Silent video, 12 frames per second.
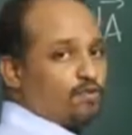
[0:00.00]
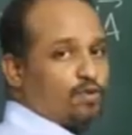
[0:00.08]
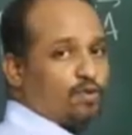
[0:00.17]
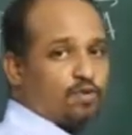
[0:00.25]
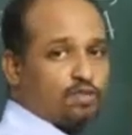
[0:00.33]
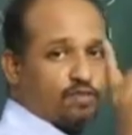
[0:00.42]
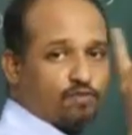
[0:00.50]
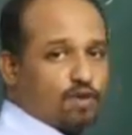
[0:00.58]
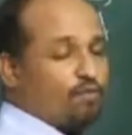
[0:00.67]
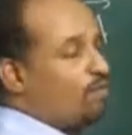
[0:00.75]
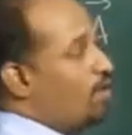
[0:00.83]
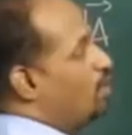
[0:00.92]
force
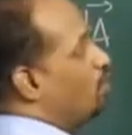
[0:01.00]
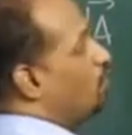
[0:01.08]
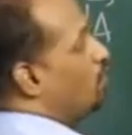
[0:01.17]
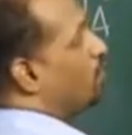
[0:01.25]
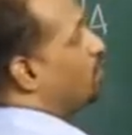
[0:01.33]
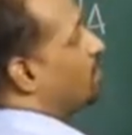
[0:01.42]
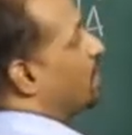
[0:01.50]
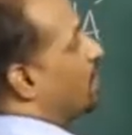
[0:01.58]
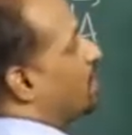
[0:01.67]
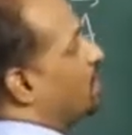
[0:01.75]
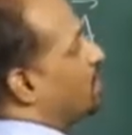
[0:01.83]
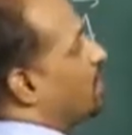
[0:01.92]
from 1 coulomb
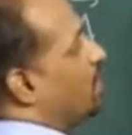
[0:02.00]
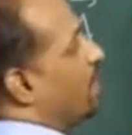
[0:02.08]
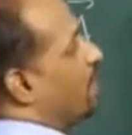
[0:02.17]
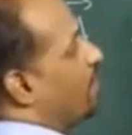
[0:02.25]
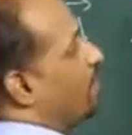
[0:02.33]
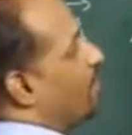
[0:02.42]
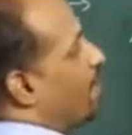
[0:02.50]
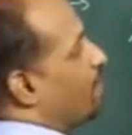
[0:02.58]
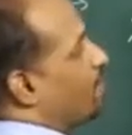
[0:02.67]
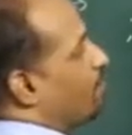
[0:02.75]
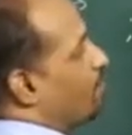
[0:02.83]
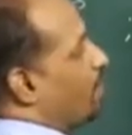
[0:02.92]
charge in
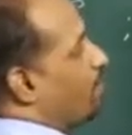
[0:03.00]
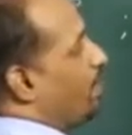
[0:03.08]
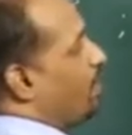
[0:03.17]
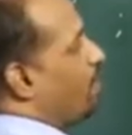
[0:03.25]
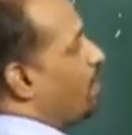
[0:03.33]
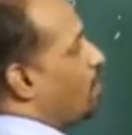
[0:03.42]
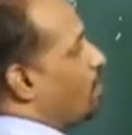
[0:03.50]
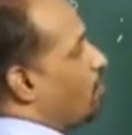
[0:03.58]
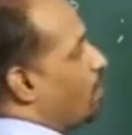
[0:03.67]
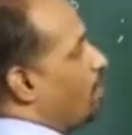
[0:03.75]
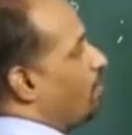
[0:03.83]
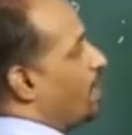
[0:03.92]
vacuum will be
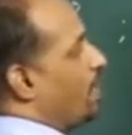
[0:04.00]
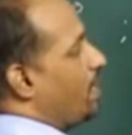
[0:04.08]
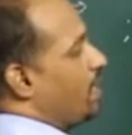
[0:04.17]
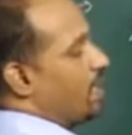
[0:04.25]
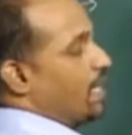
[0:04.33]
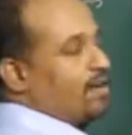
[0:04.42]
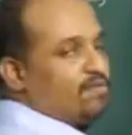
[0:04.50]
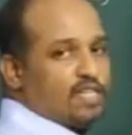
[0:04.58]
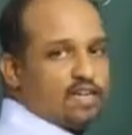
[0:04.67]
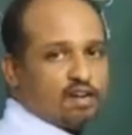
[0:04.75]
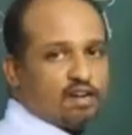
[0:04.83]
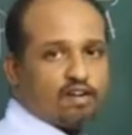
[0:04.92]
1 by
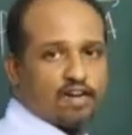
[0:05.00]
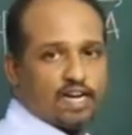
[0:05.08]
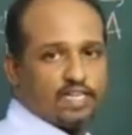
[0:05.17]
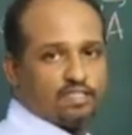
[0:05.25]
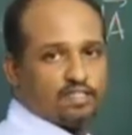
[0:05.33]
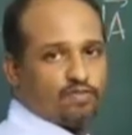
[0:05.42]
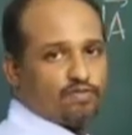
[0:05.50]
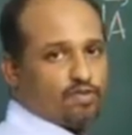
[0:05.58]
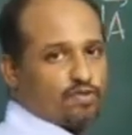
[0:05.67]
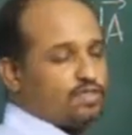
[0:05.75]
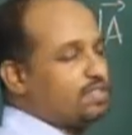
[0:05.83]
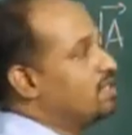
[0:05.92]
epsilon naught lines of
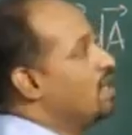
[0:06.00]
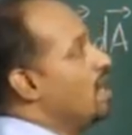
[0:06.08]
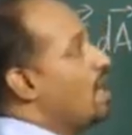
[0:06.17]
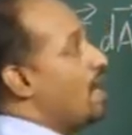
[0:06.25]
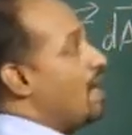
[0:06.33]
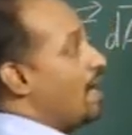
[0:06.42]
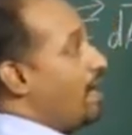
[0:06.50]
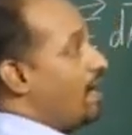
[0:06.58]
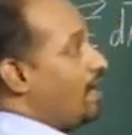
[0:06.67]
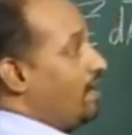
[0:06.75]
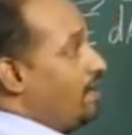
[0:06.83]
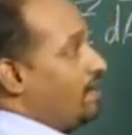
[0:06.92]
force,
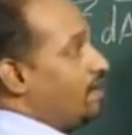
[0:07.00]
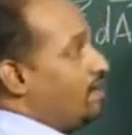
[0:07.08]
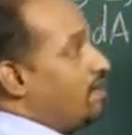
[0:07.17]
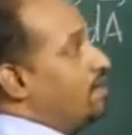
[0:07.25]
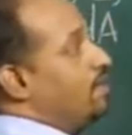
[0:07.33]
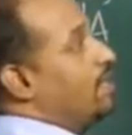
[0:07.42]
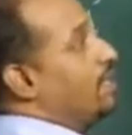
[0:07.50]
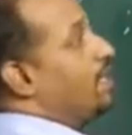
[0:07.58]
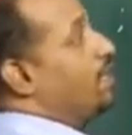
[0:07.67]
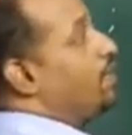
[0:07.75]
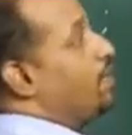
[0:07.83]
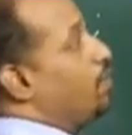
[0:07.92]
and
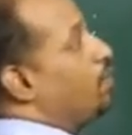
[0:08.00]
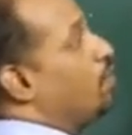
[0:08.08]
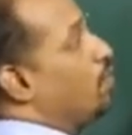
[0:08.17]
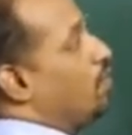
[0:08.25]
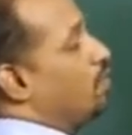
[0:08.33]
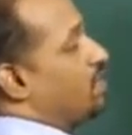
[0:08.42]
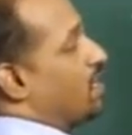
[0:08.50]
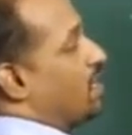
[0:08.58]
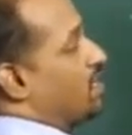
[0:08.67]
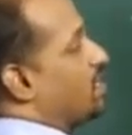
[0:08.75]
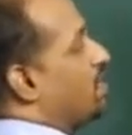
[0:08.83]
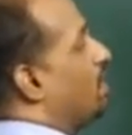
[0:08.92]
in q coulomb
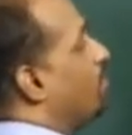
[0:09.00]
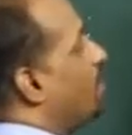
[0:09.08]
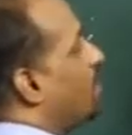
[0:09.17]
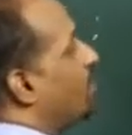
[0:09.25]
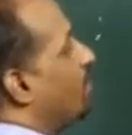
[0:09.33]
charge, number of